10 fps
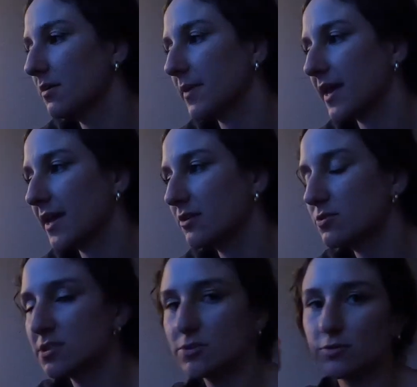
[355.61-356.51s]
My hand
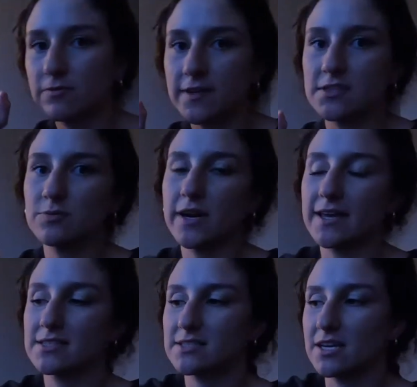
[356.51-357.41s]
goes into a fist when I
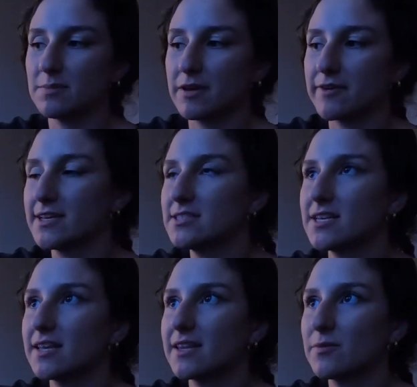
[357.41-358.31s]
extend my wrist,
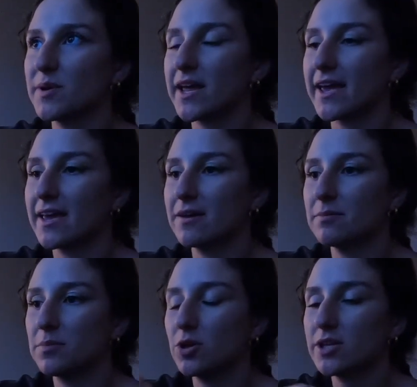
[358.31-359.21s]
and then when I
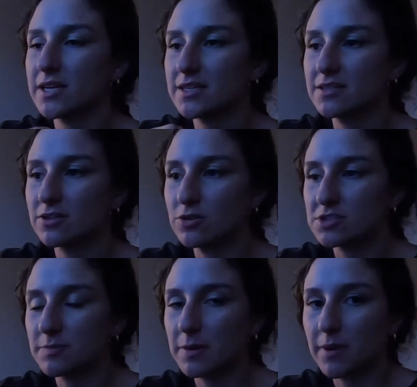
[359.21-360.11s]
pull it in close to my